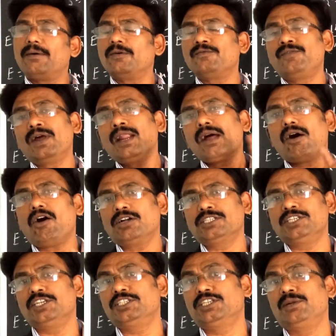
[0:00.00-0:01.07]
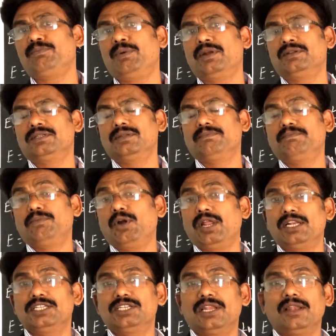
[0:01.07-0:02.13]
for oxidation
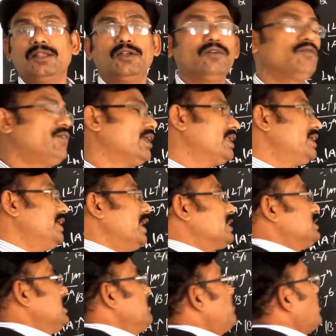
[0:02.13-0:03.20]
potential, for reduction